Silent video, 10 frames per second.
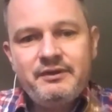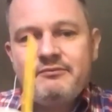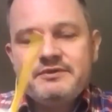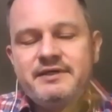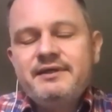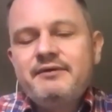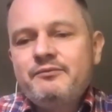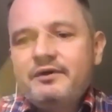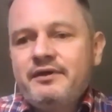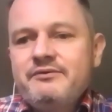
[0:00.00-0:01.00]
that was
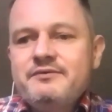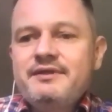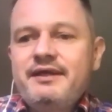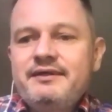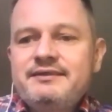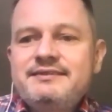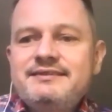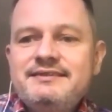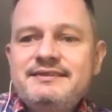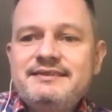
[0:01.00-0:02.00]
one of those, like,
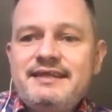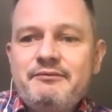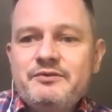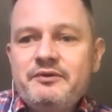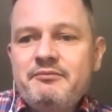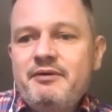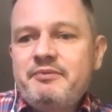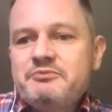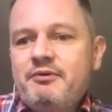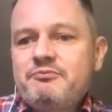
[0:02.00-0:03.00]
that was one of my
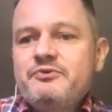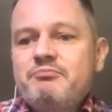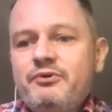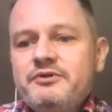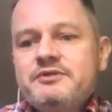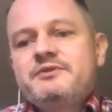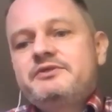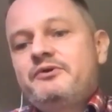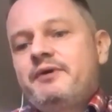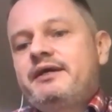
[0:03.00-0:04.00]
biggest problems with borders was
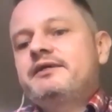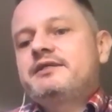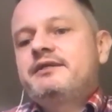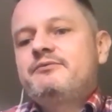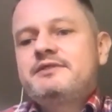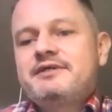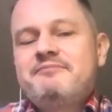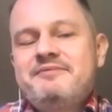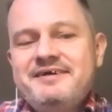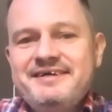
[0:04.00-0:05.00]
Norway. Actually, was
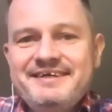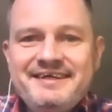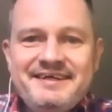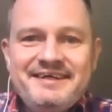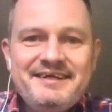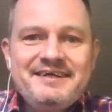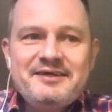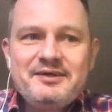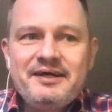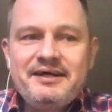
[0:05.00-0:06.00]

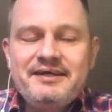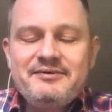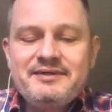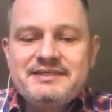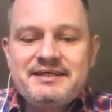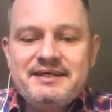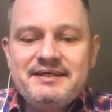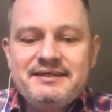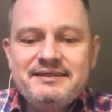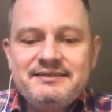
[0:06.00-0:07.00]

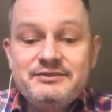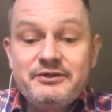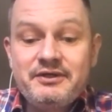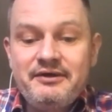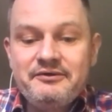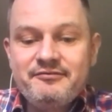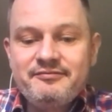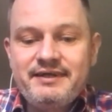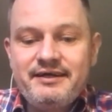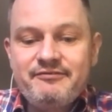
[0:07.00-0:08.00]
I took a load of
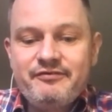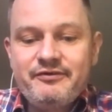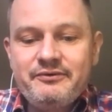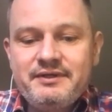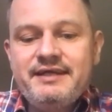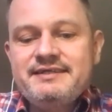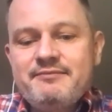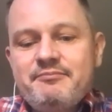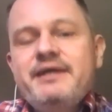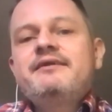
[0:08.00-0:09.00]
their food, and they
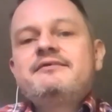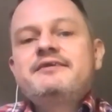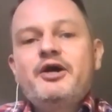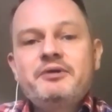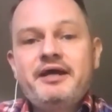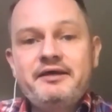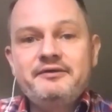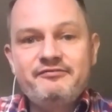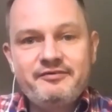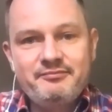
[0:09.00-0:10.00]
said be in
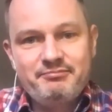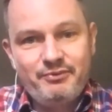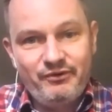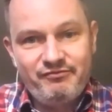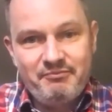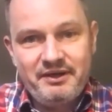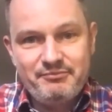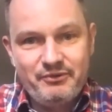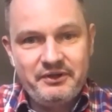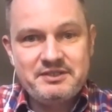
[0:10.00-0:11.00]
Copenhagen for port for Monday
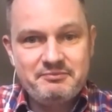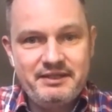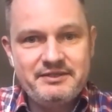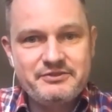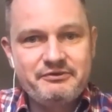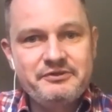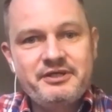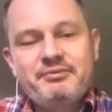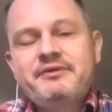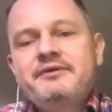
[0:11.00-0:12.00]
morning to meet this cruise
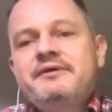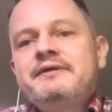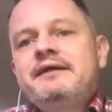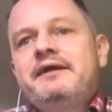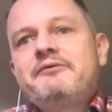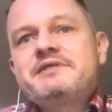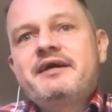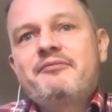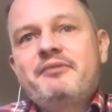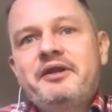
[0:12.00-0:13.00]
ship, and I was
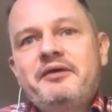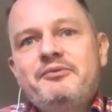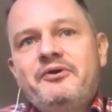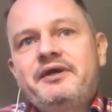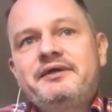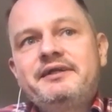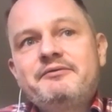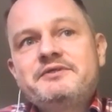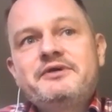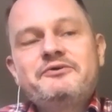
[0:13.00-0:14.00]
there at Monday morning and there
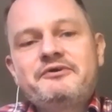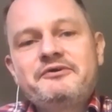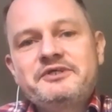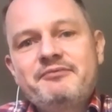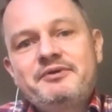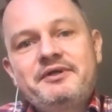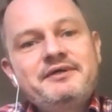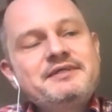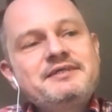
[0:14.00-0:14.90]
was no cruise ship, and I